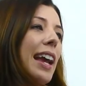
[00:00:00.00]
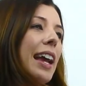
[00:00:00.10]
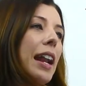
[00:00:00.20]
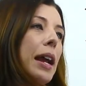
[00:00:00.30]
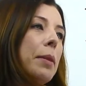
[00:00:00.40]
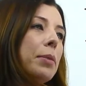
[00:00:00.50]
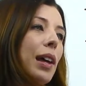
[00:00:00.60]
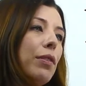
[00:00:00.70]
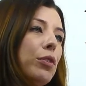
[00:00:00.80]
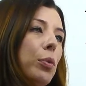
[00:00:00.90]
and I am
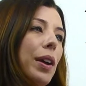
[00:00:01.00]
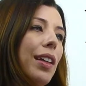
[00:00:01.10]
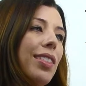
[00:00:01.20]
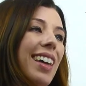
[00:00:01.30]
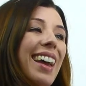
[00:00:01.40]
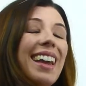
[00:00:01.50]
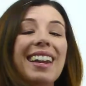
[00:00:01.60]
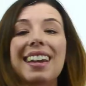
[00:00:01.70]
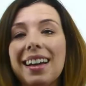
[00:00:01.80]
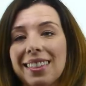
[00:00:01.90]
left with
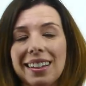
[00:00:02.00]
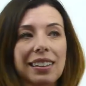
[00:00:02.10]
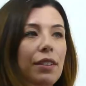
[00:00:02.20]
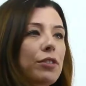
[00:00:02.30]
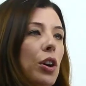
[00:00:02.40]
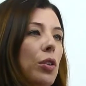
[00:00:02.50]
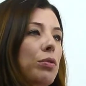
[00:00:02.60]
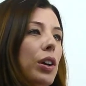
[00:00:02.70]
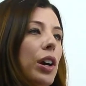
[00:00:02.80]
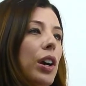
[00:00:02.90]
nothing left
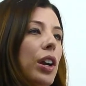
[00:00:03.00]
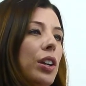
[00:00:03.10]
over.